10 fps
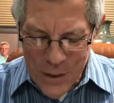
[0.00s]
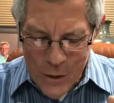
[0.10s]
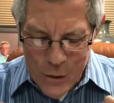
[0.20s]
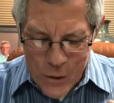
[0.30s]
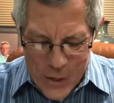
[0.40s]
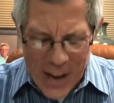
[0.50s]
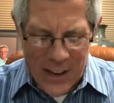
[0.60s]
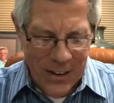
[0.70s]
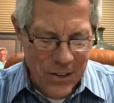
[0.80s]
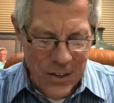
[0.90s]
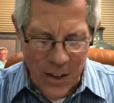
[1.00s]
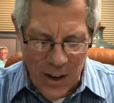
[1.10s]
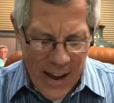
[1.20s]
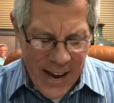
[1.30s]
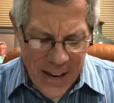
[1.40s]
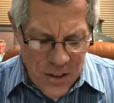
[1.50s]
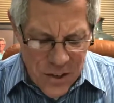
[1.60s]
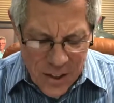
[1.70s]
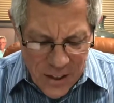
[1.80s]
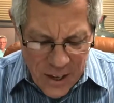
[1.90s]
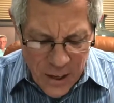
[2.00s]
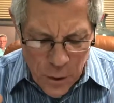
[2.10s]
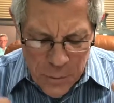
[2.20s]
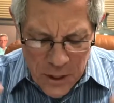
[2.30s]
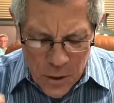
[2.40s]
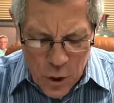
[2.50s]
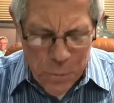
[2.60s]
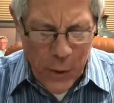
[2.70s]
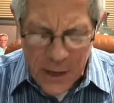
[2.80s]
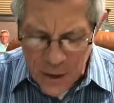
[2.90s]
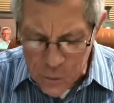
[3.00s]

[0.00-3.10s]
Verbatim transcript: Silence the lies that the enemy is spreading